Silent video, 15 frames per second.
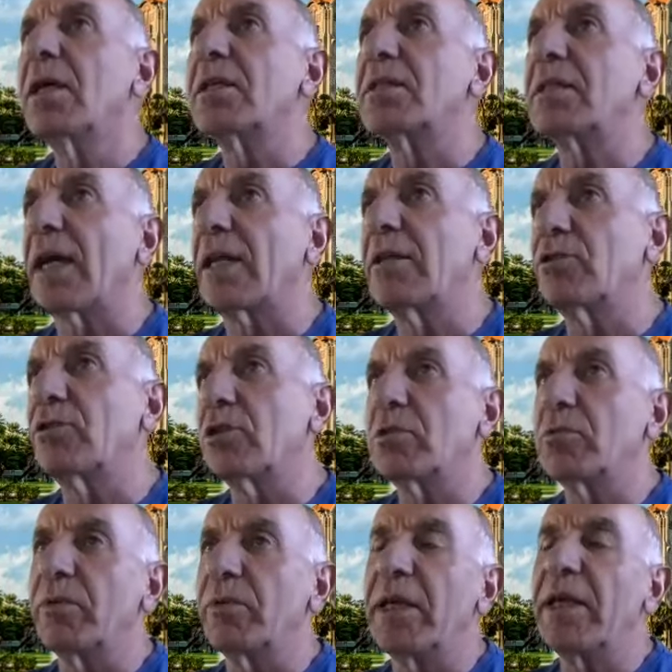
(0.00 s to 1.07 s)
exactly, so
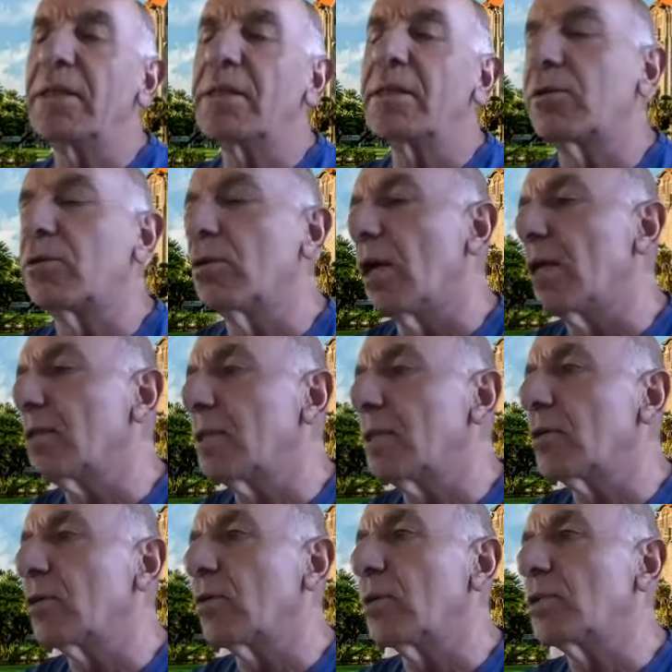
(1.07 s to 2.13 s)
it's easier to answer
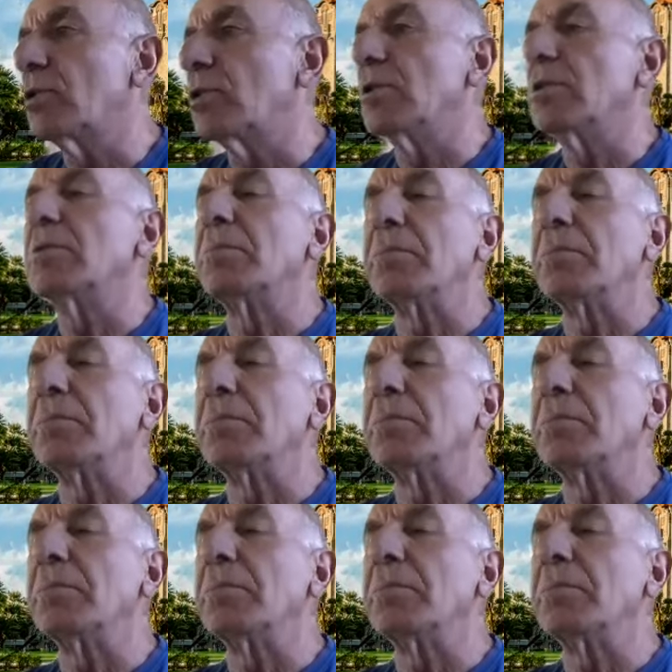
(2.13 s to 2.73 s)
your question.